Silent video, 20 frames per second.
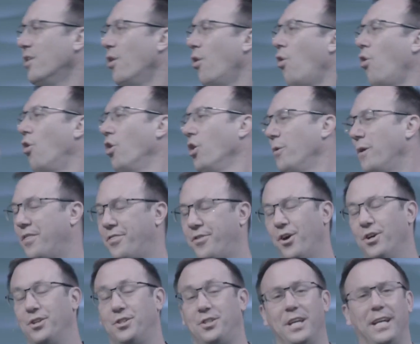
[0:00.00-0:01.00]
all who are
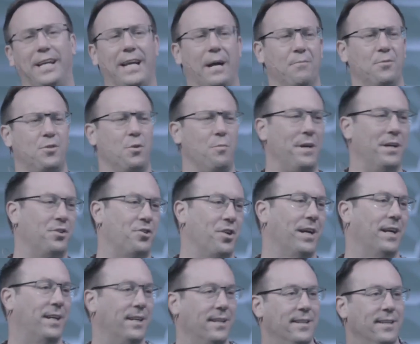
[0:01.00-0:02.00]
thirsty, come to me and
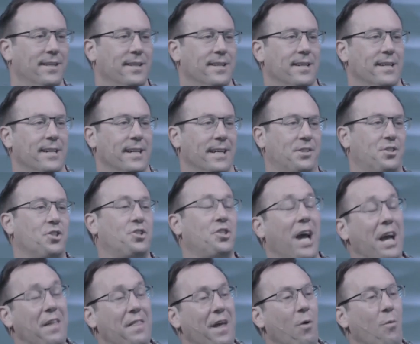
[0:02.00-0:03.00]
drink. And to
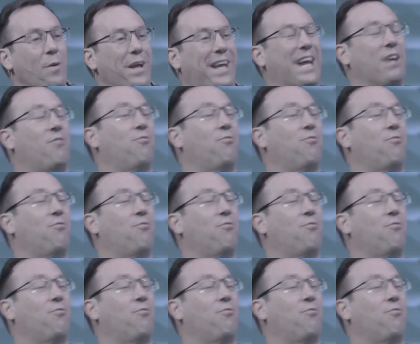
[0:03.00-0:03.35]
say that we get